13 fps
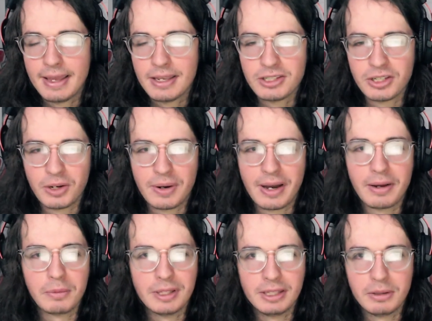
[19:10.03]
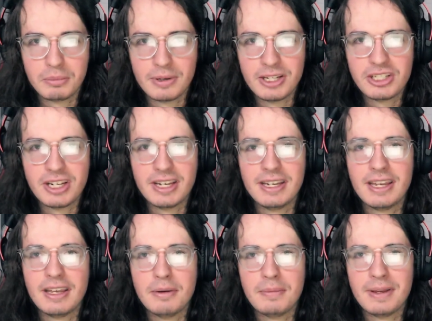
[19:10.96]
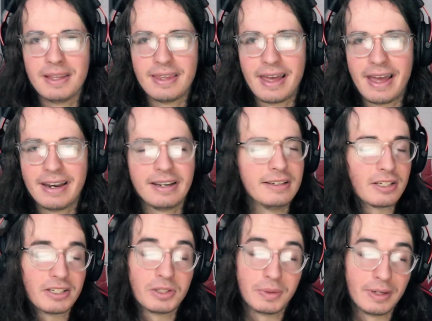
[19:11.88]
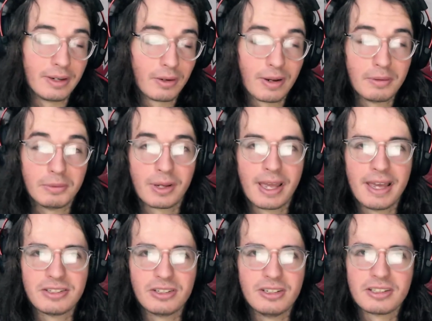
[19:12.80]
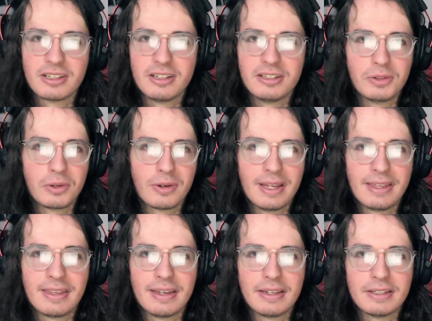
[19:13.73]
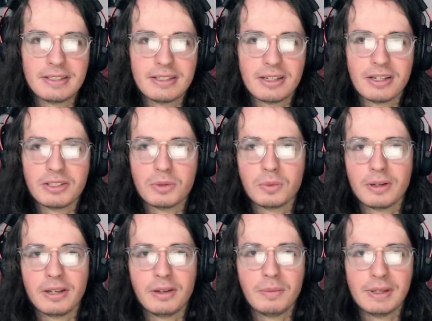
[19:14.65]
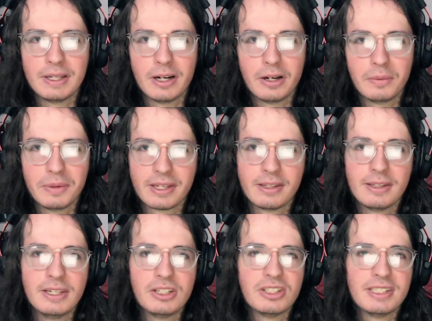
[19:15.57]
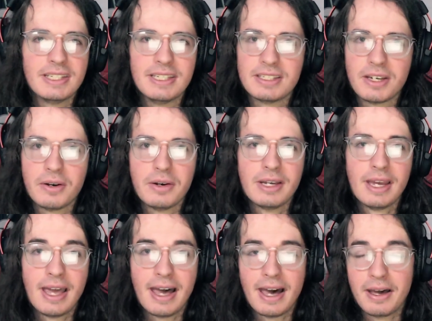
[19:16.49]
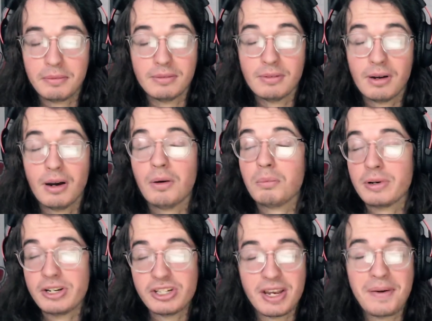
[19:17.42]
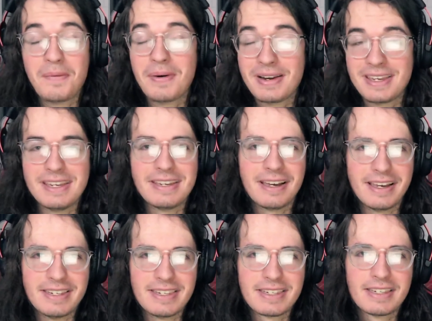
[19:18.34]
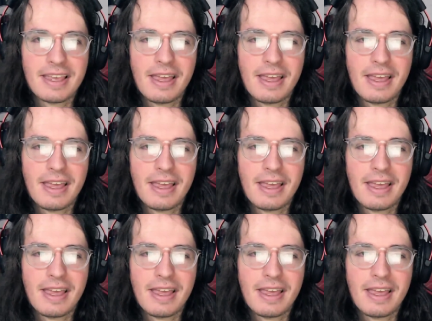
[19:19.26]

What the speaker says: So I really appreciate him in that. And he's also an incredible caster, and he's going to do great things. He's also working really hard with the collegiate scene, so I appreciate what he does